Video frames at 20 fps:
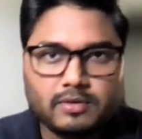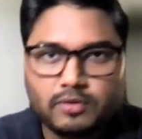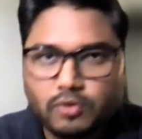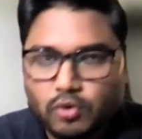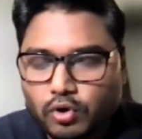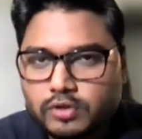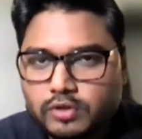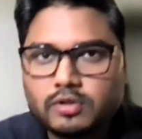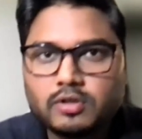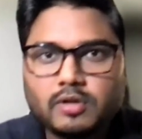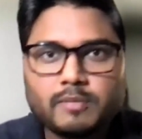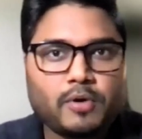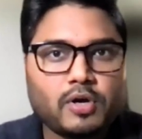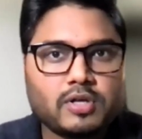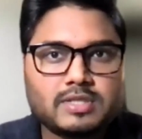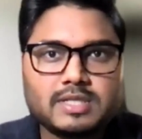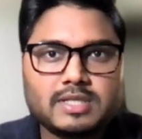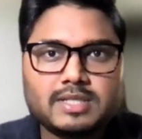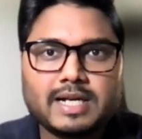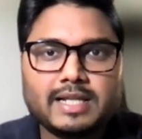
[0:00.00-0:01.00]
Go through the
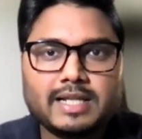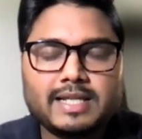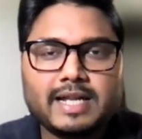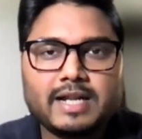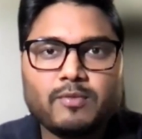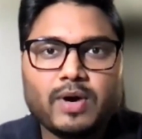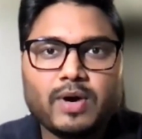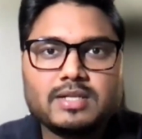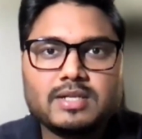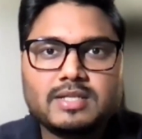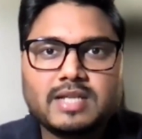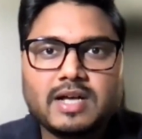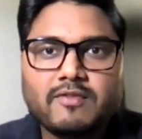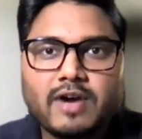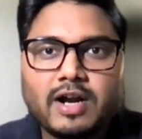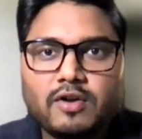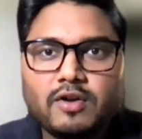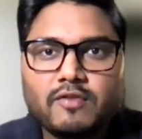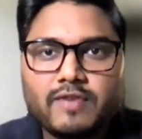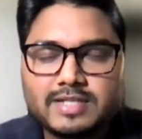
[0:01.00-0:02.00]
process that the advisors have
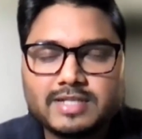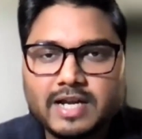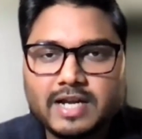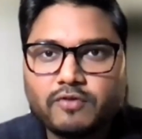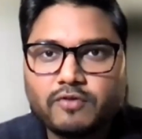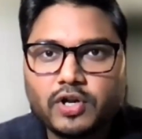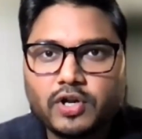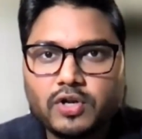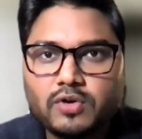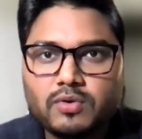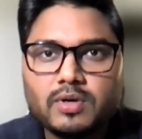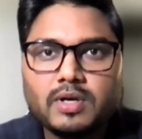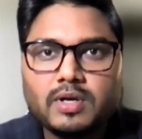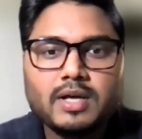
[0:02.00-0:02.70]
kind of assigned for you,